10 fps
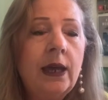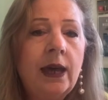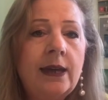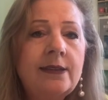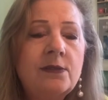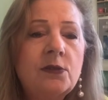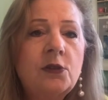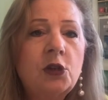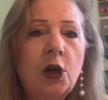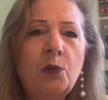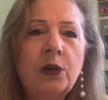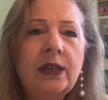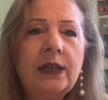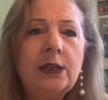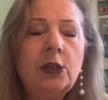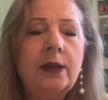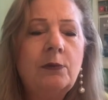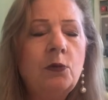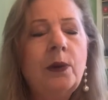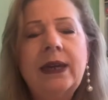as you don't want to,
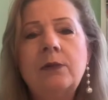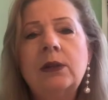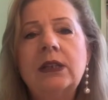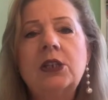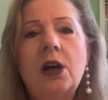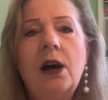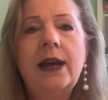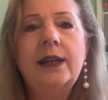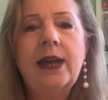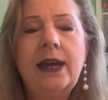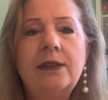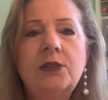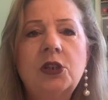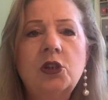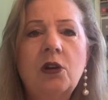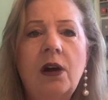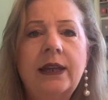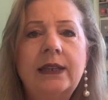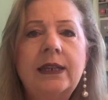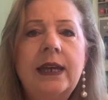we get really tired, and to try
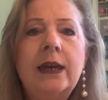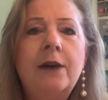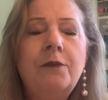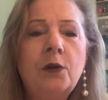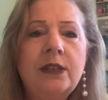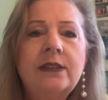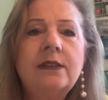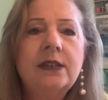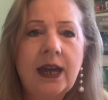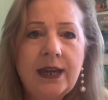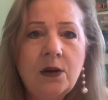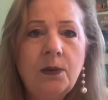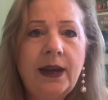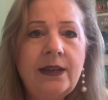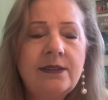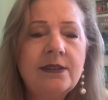and avoid takeaways,